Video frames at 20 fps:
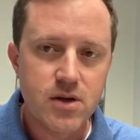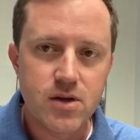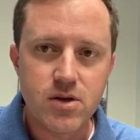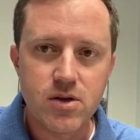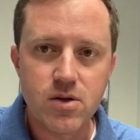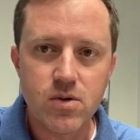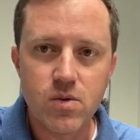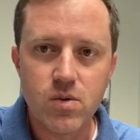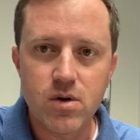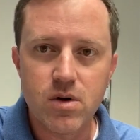
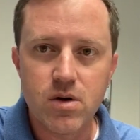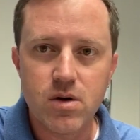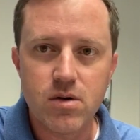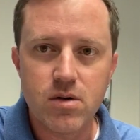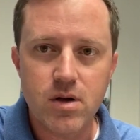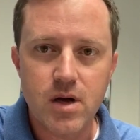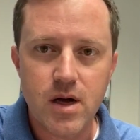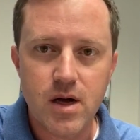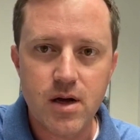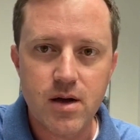You
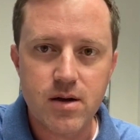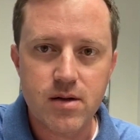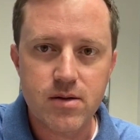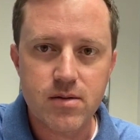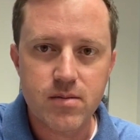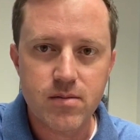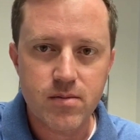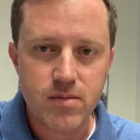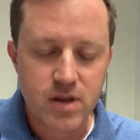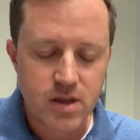will
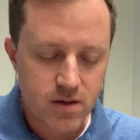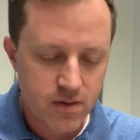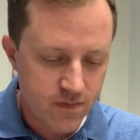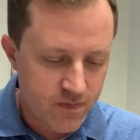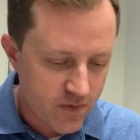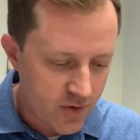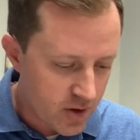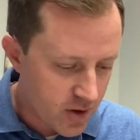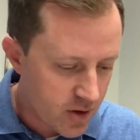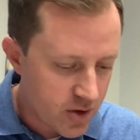
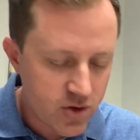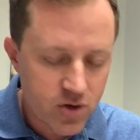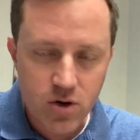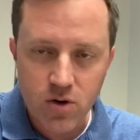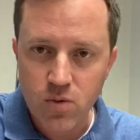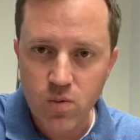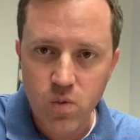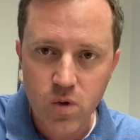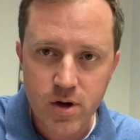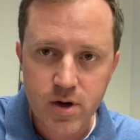convert
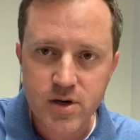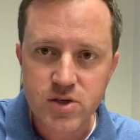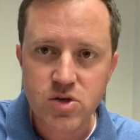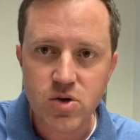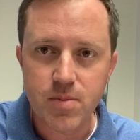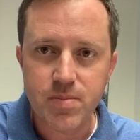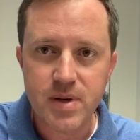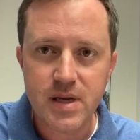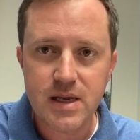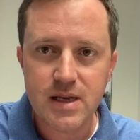your work to
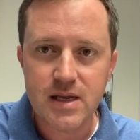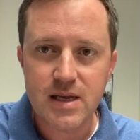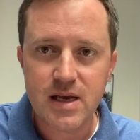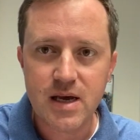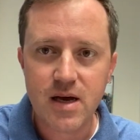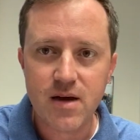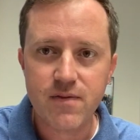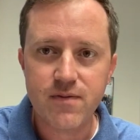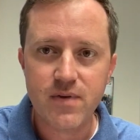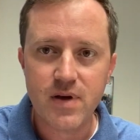a
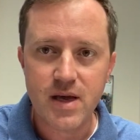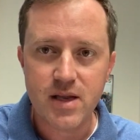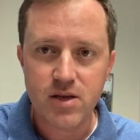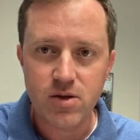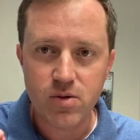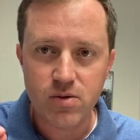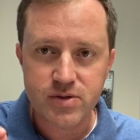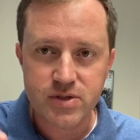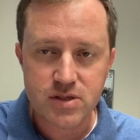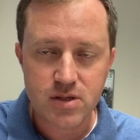PDF, and
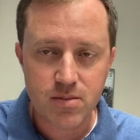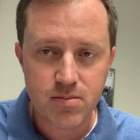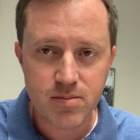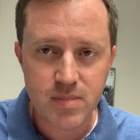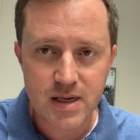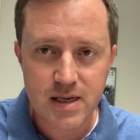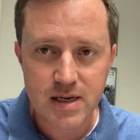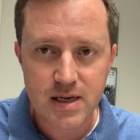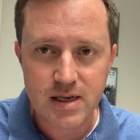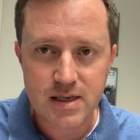you will
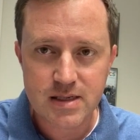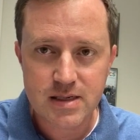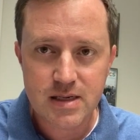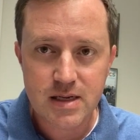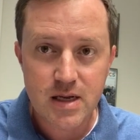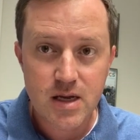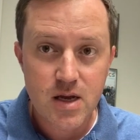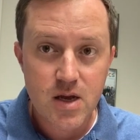submit it